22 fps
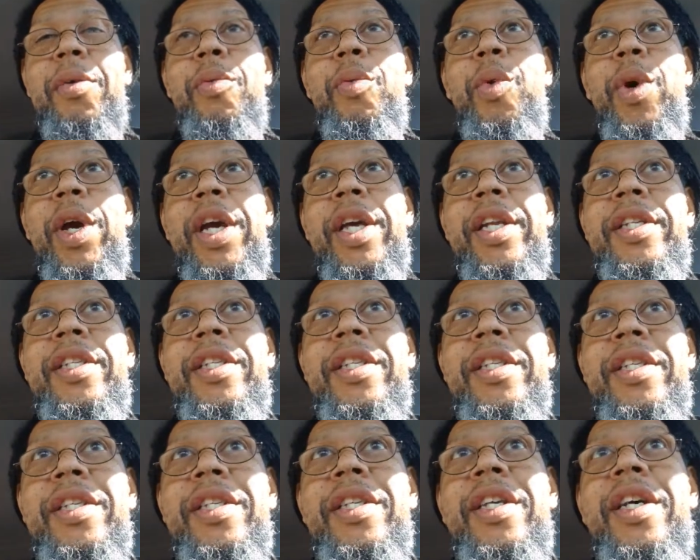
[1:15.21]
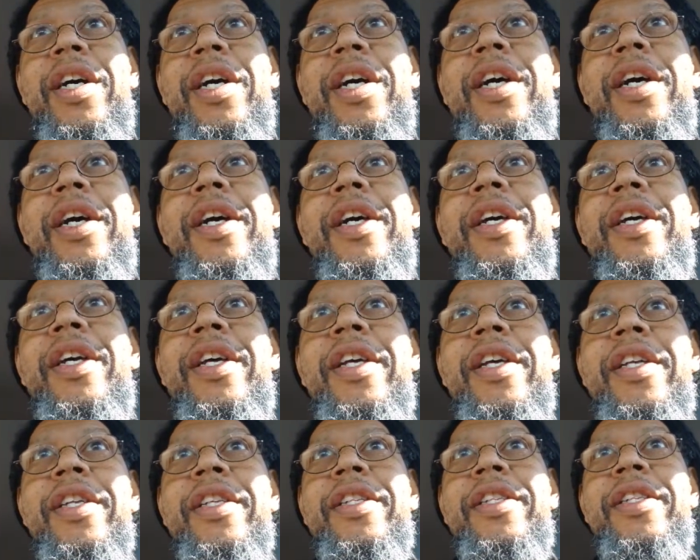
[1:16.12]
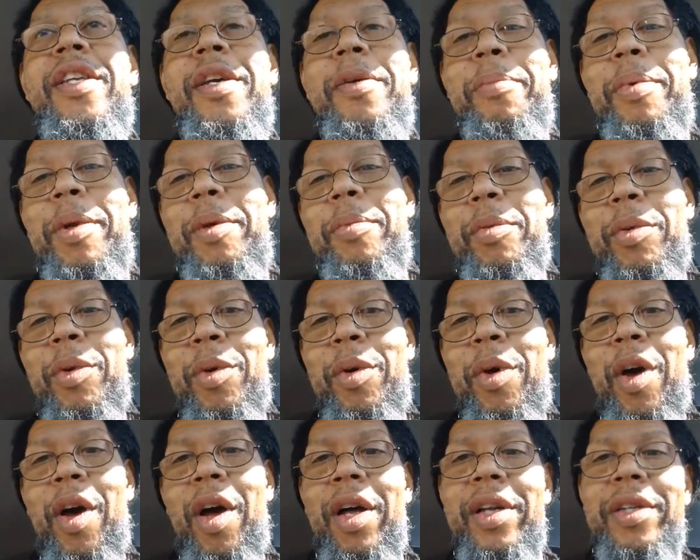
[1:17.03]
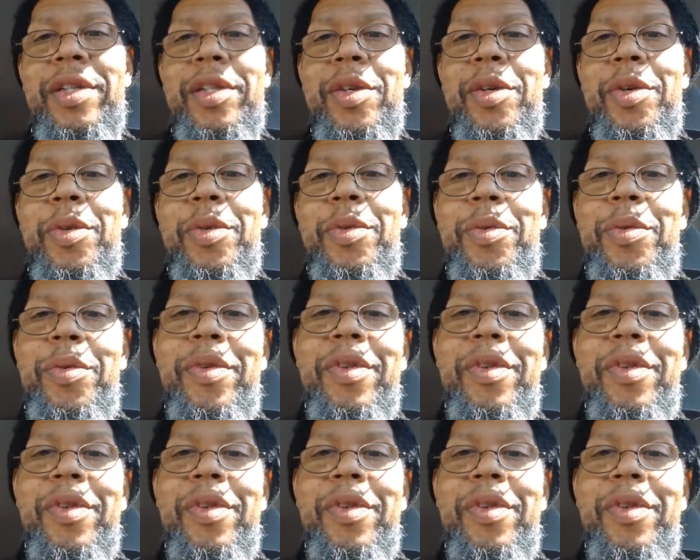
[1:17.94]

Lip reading: which some people also